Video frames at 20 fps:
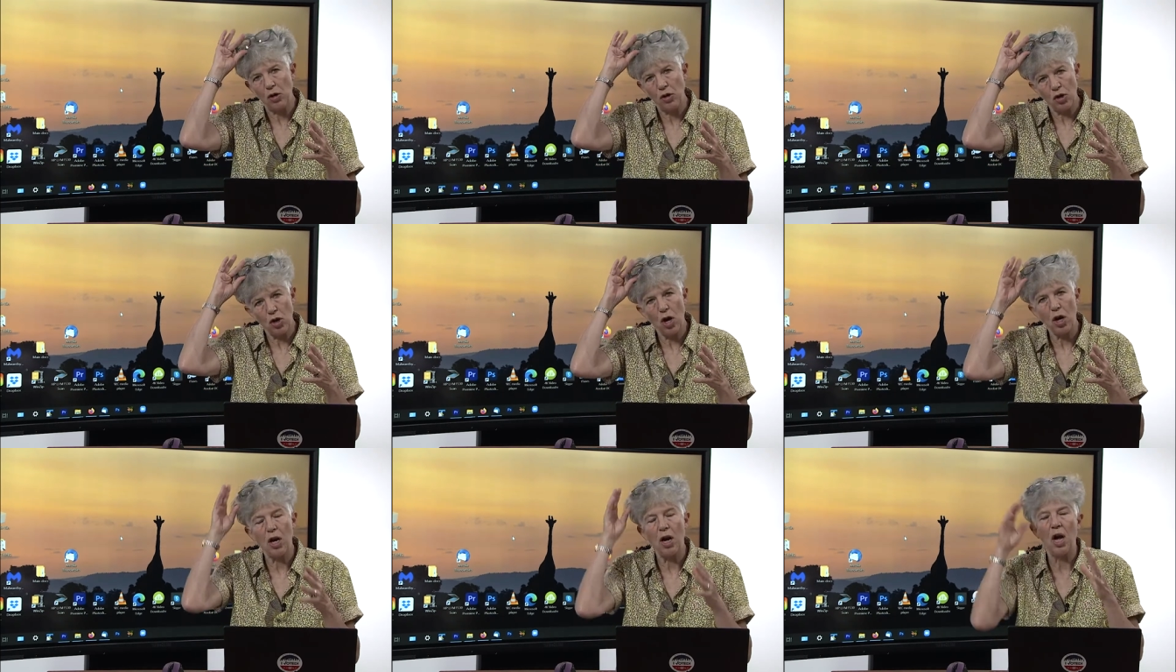
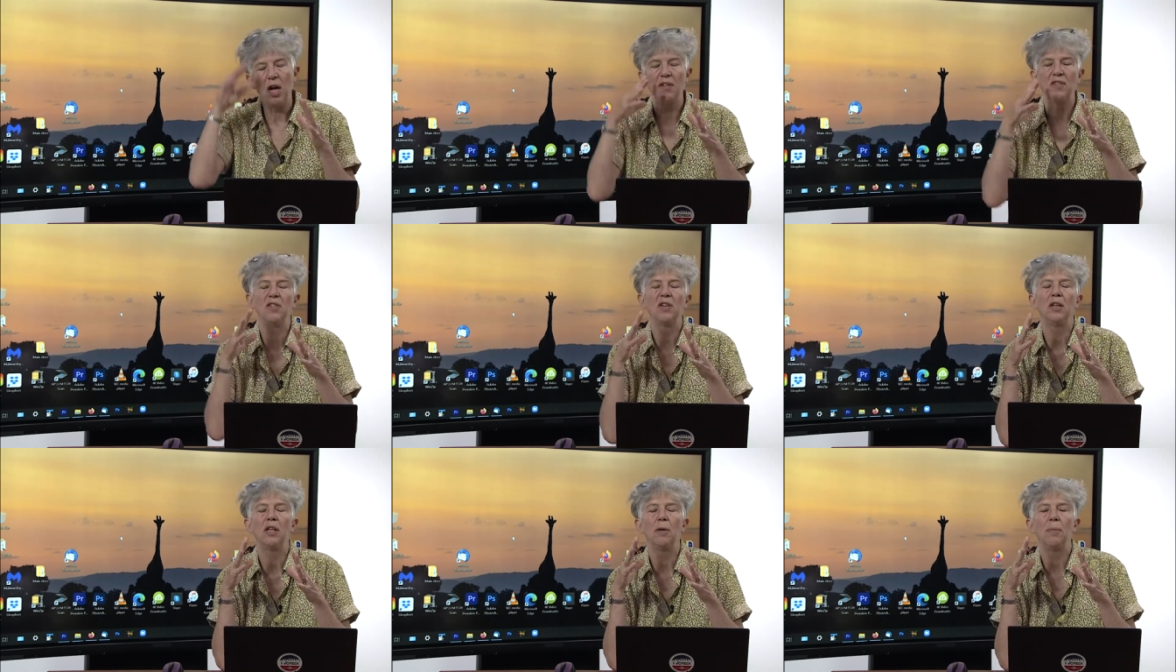talk
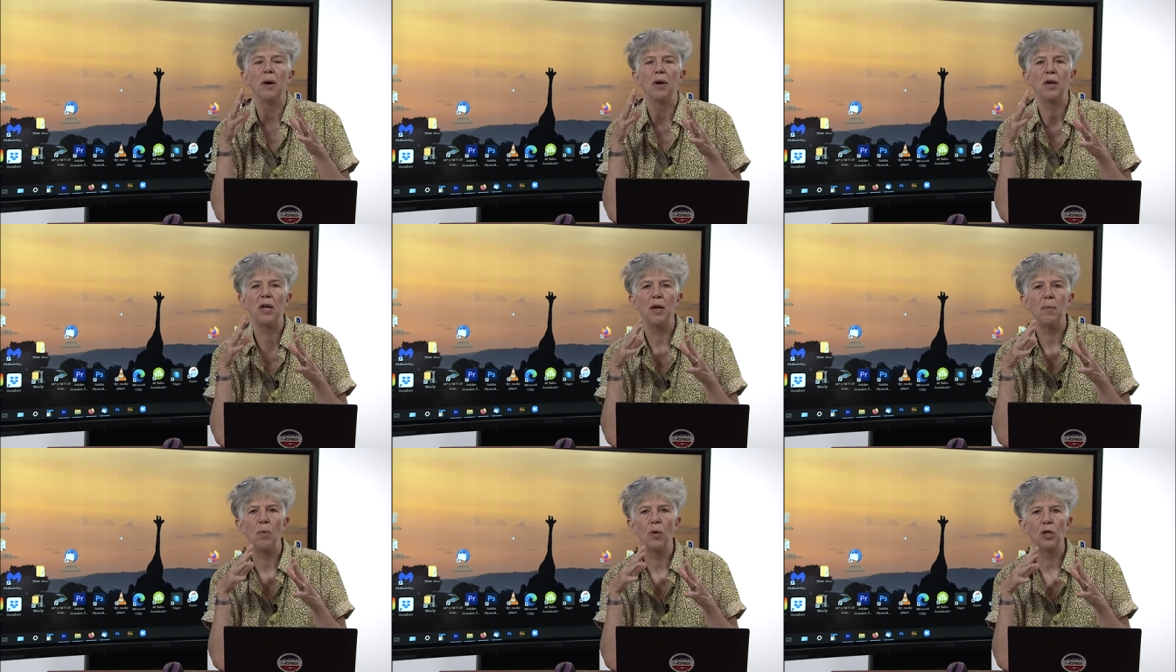constantly about
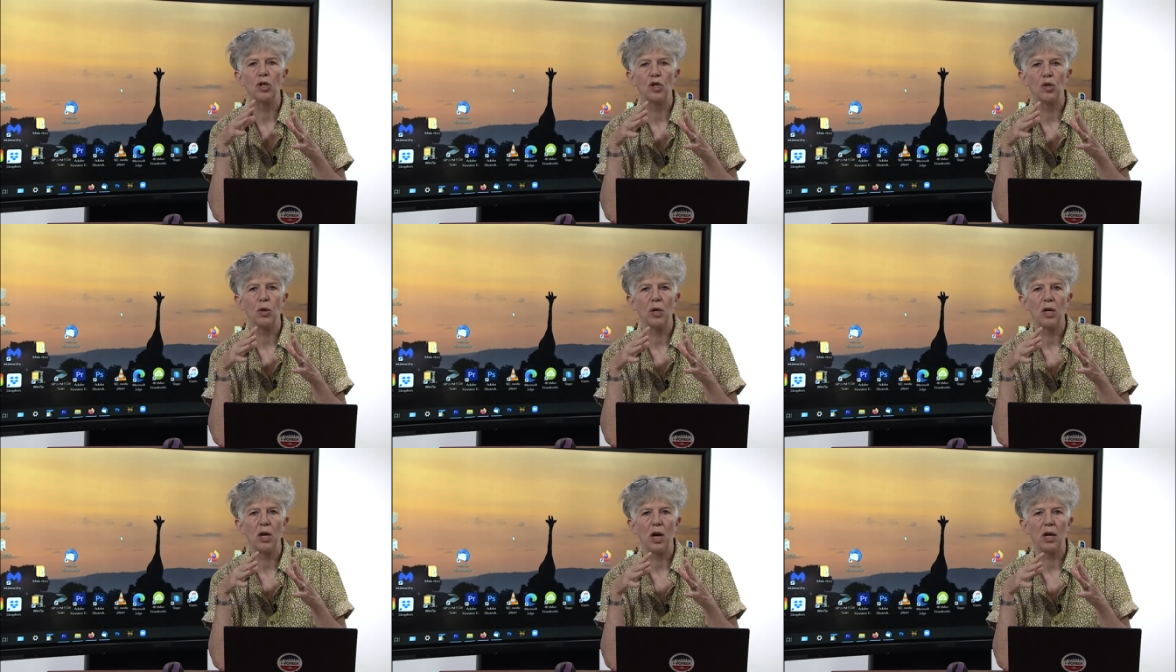keyboard
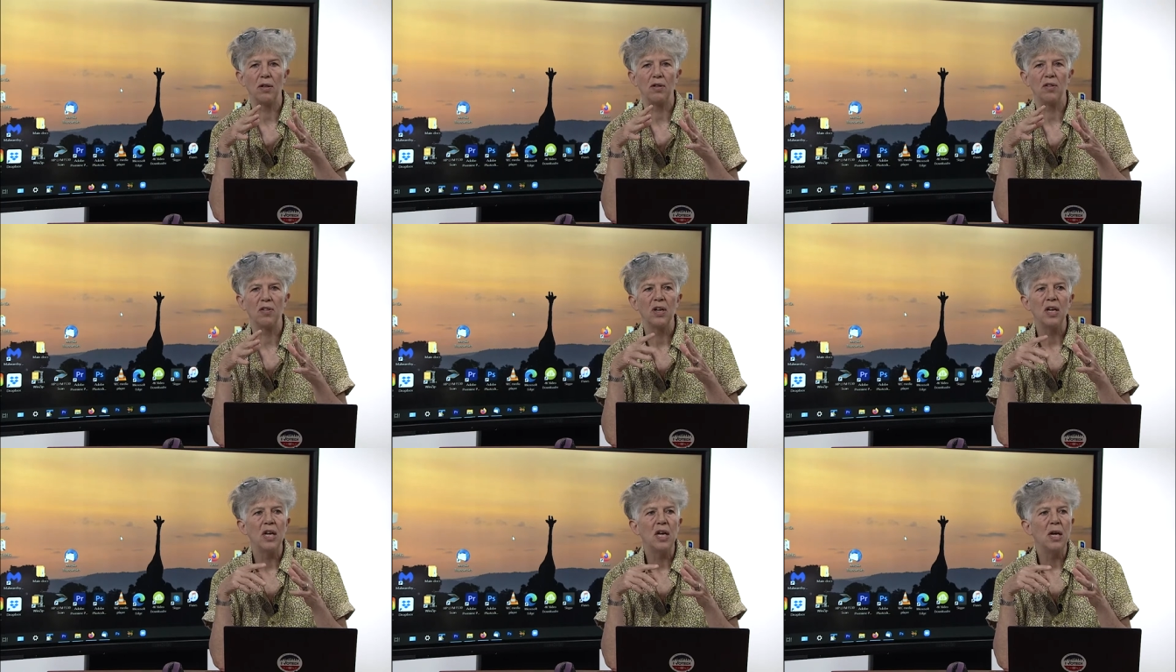
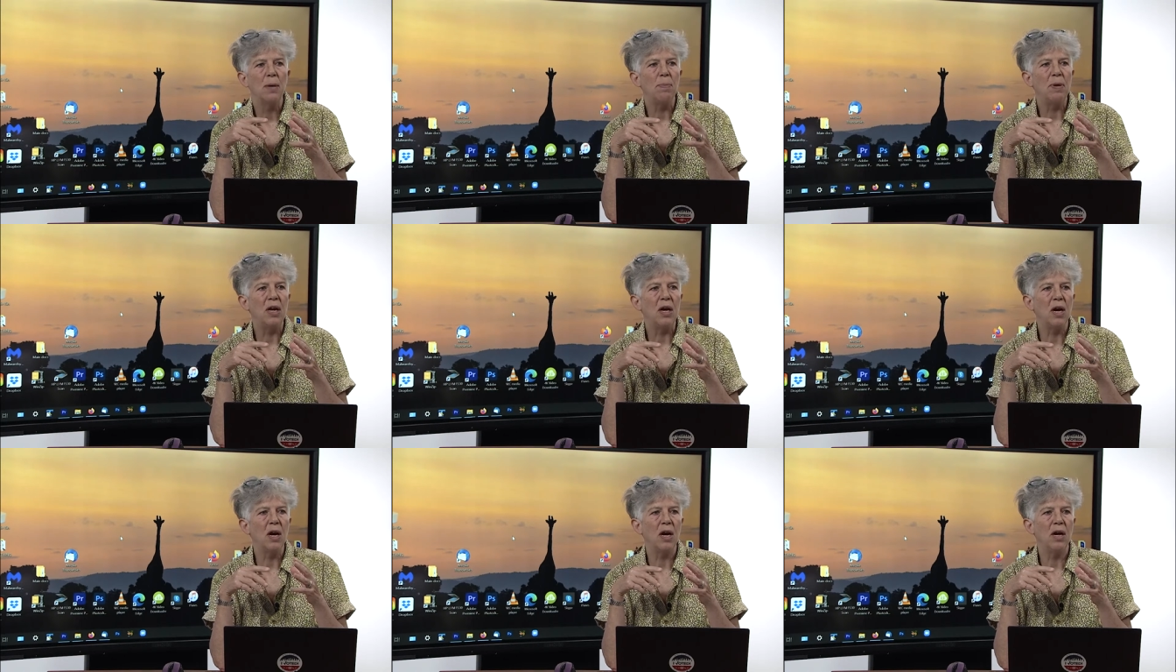shortcuts
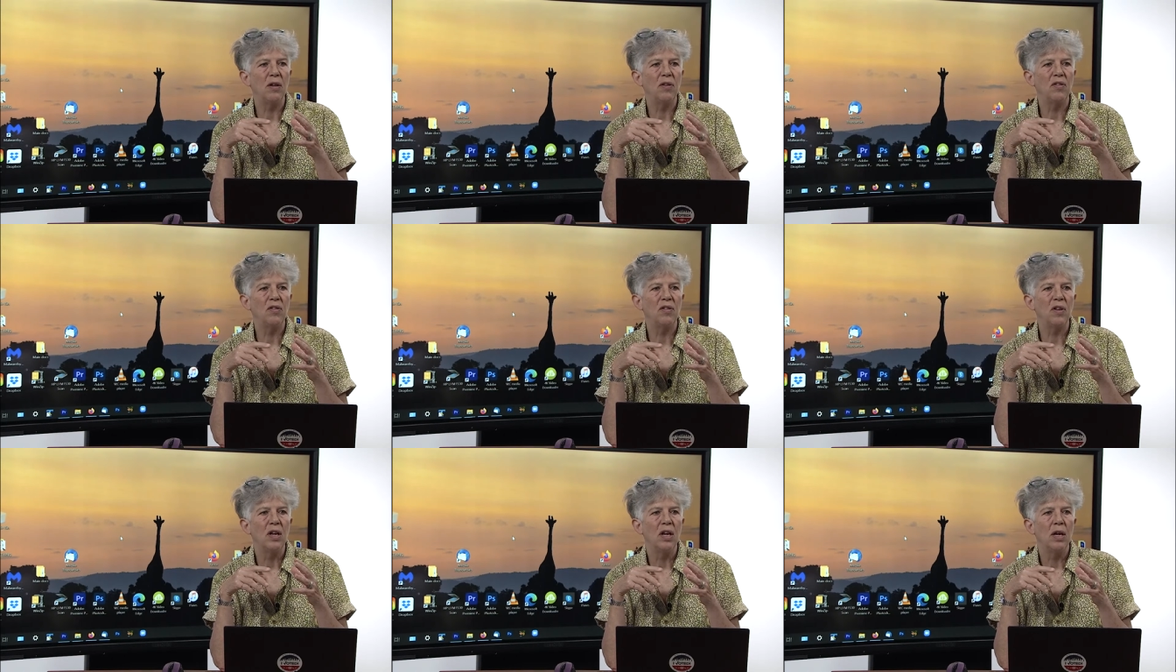
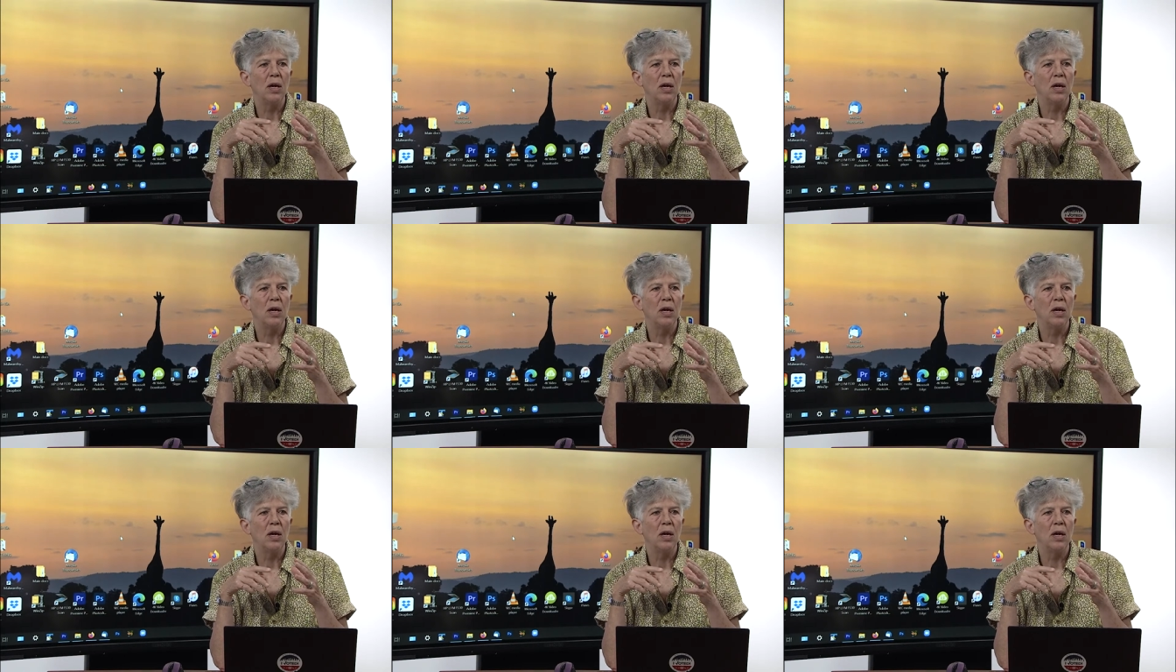because